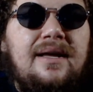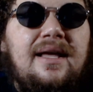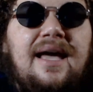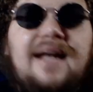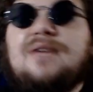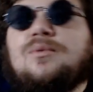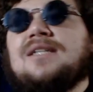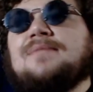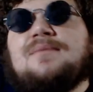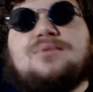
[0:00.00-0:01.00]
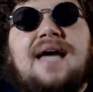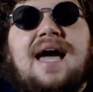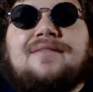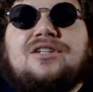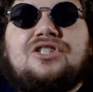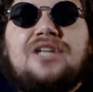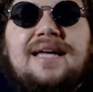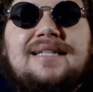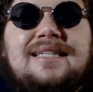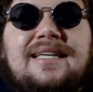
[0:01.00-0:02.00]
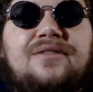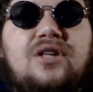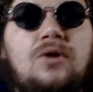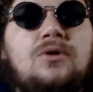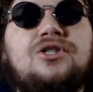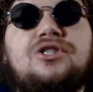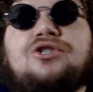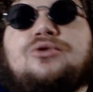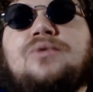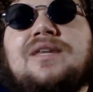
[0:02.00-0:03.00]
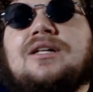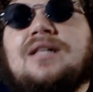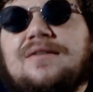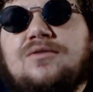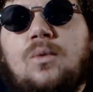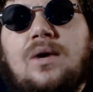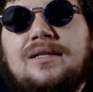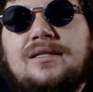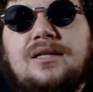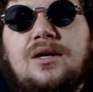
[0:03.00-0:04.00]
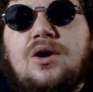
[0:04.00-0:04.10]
And he wants people to have a chance to give closure to their loved ones,